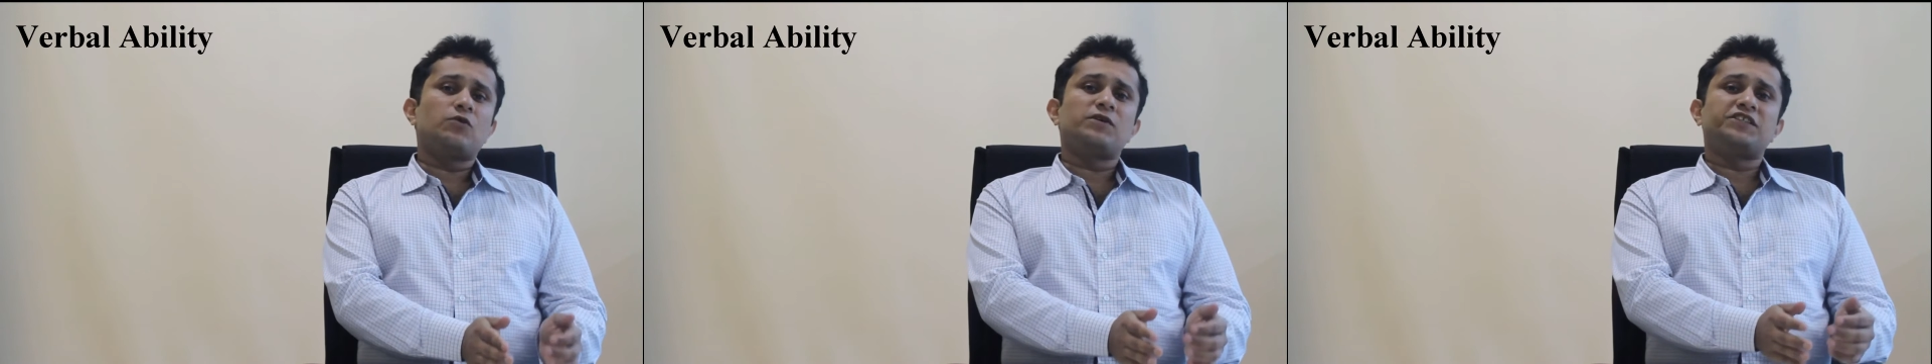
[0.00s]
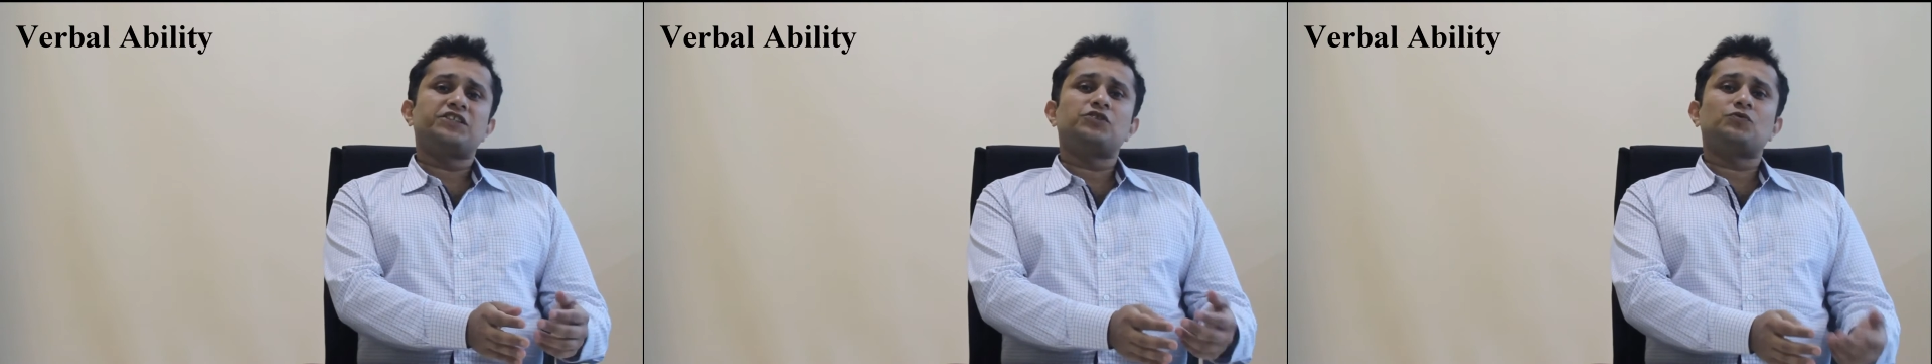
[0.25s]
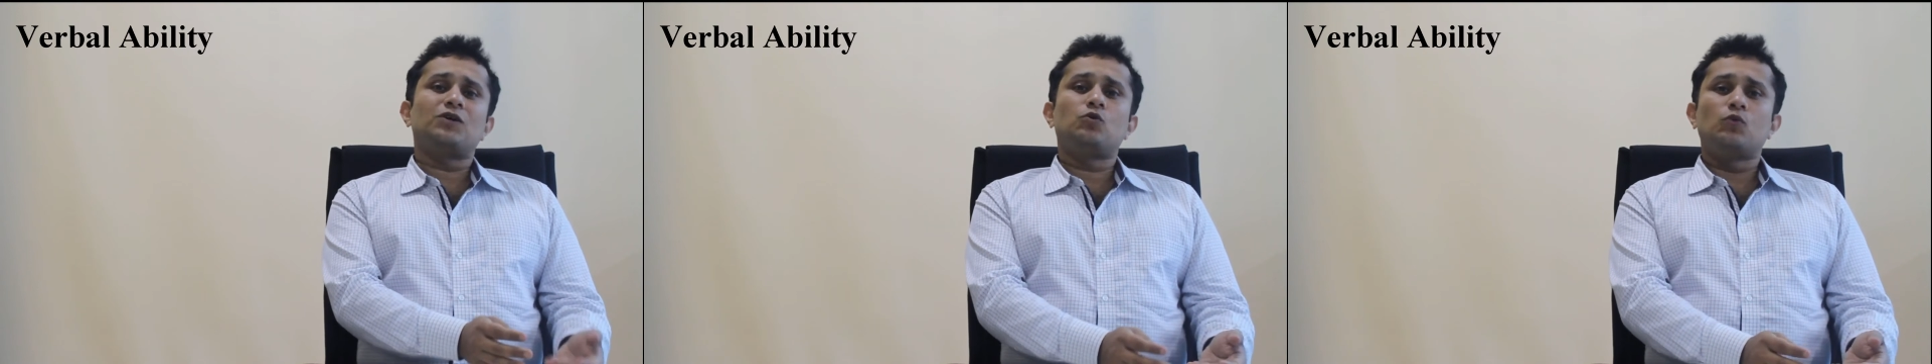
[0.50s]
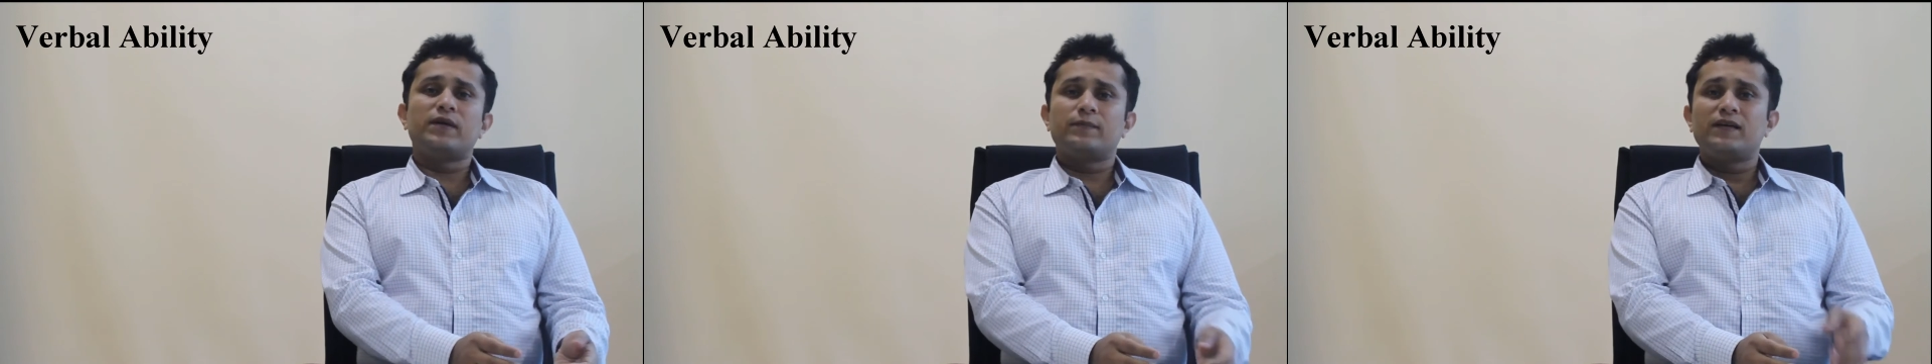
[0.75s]
questions were
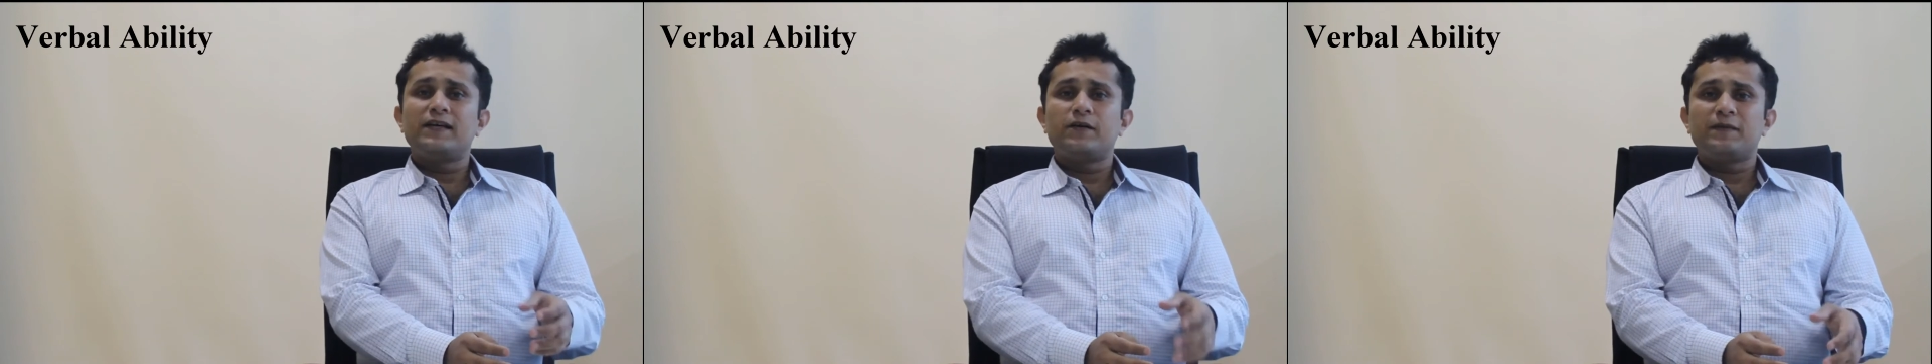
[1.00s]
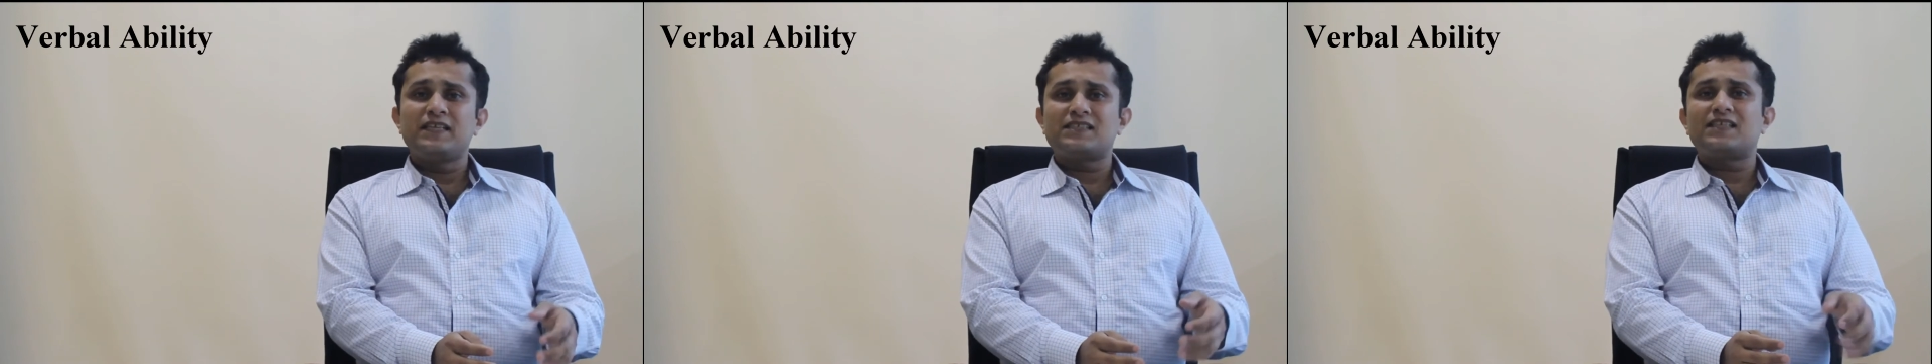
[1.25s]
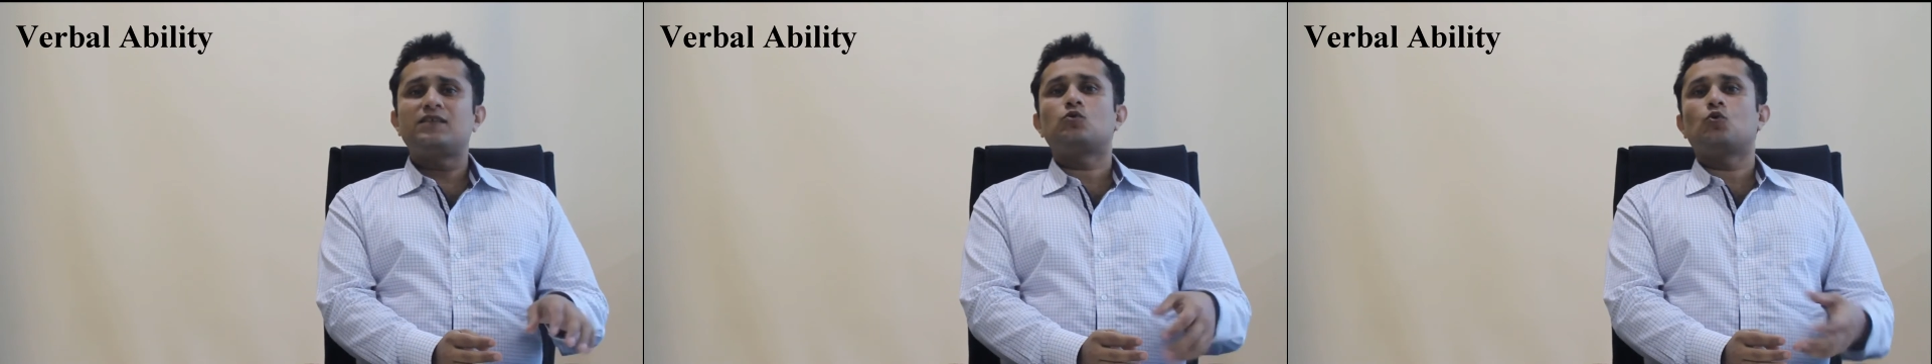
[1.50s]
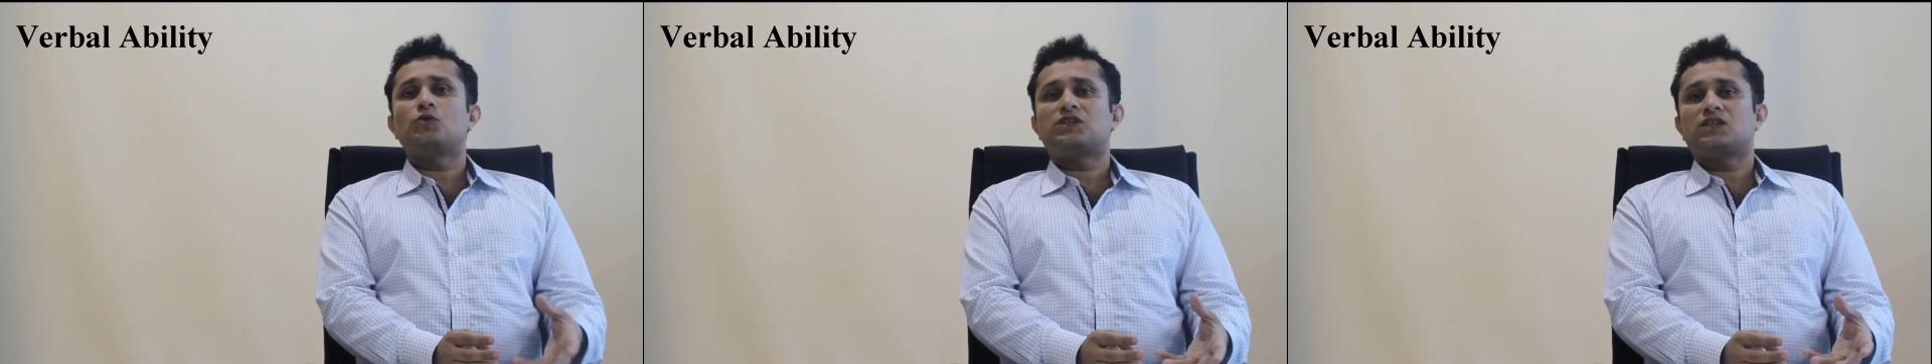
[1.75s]
doable, it means that
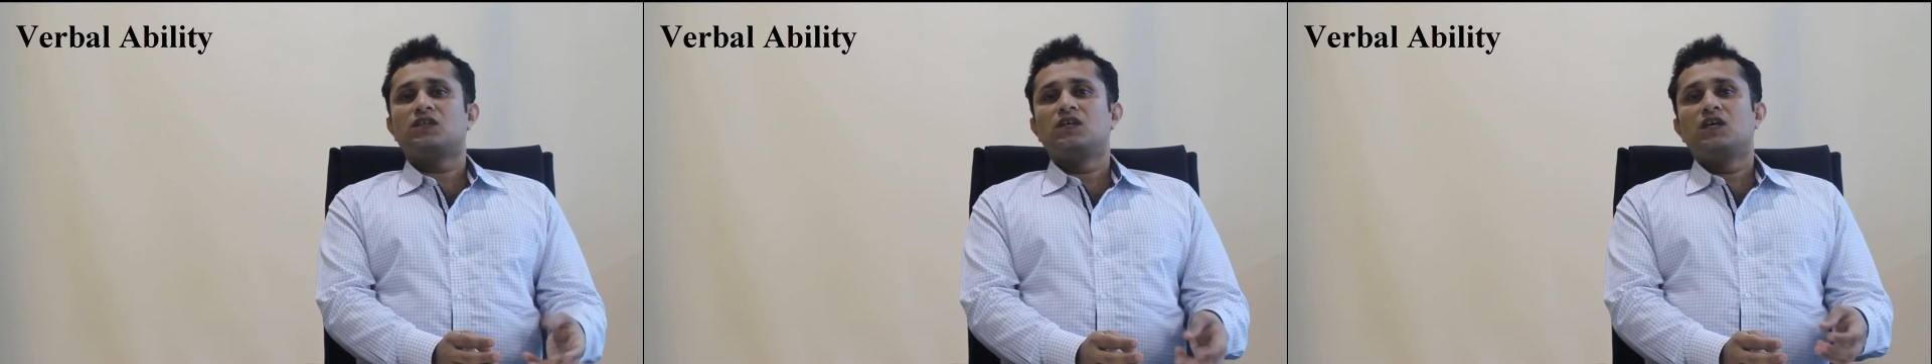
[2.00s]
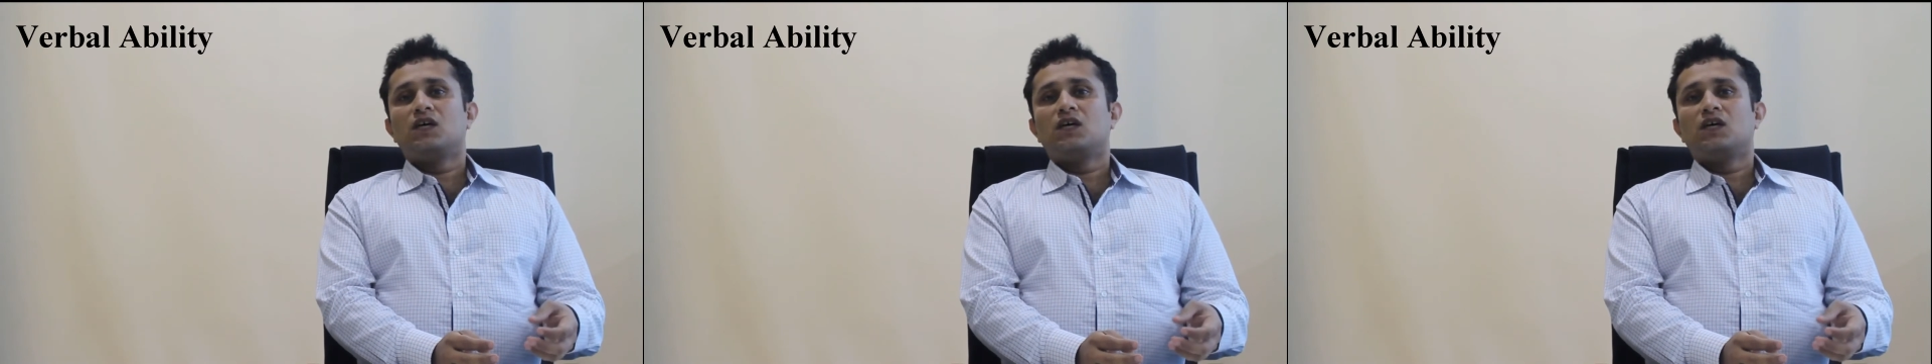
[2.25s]
those